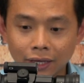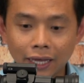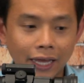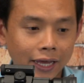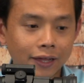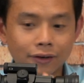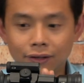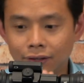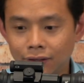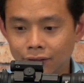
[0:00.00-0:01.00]
And
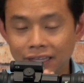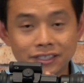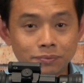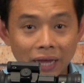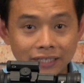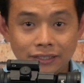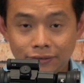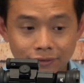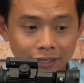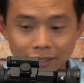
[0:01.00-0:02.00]
that's
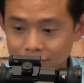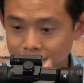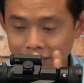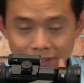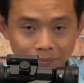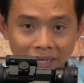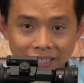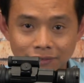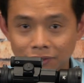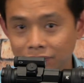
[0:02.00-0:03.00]
massive. That's a
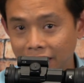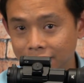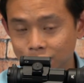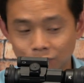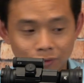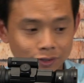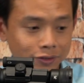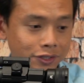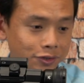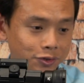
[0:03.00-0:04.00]
massive advantage over
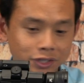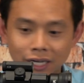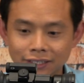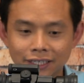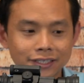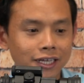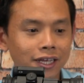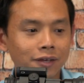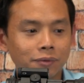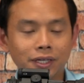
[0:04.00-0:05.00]
traditional shotguns,
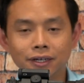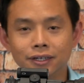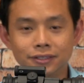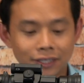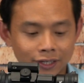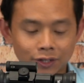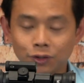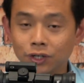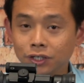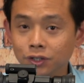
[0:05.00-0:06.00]
because
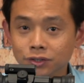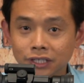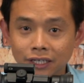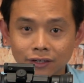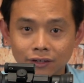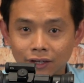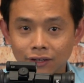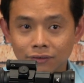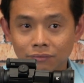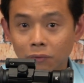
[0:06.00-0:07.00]
you can use it
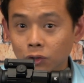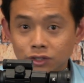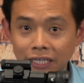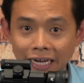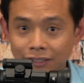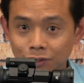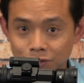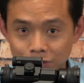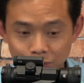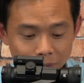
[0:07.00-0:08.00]
in most tactical
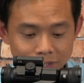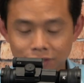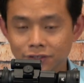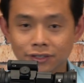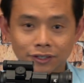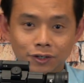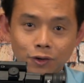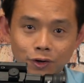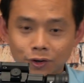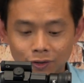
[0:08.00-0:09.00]
situations, in
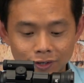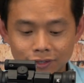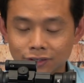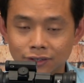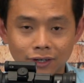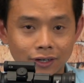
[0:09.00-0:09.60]
corridors.